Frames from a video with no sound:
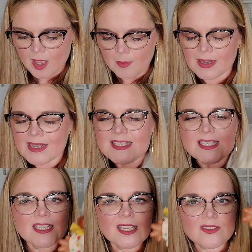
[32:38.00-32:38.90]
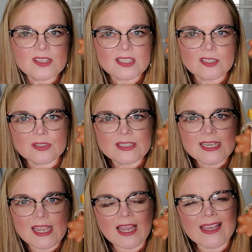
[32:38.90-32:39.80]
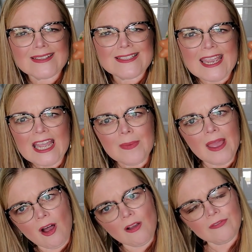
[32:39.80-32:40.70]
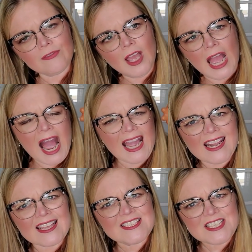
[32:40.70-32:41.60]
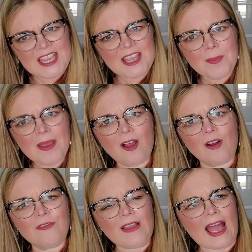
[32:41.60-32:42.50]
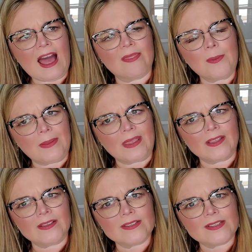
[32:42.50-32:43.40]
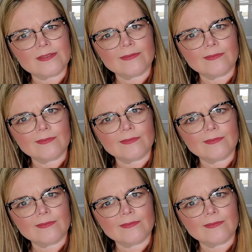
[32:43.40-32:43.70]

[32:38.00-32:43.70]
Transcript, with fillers: But I did get this little Dam, I got a Dam elf. I got a Dam elf at the bins.